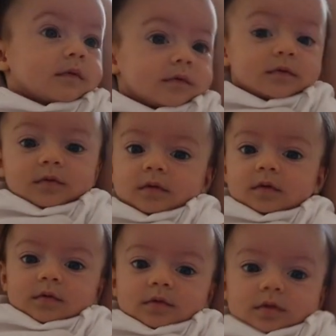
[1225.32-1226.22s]
I'm a big
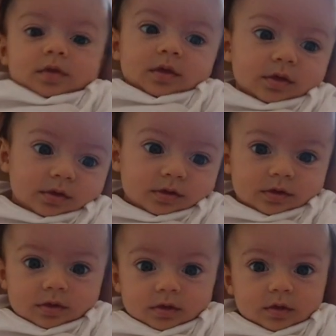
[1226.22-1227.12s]
girl
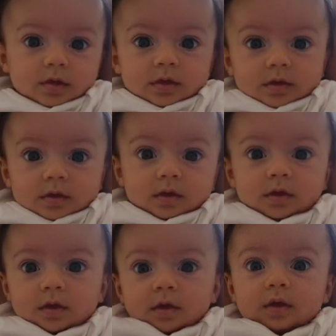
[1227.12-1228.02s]
now.
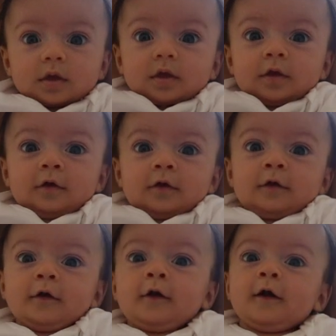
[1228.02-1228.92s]
I'm so
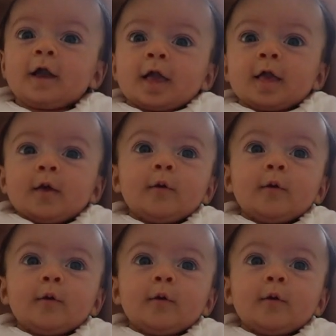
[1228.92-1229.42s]
big.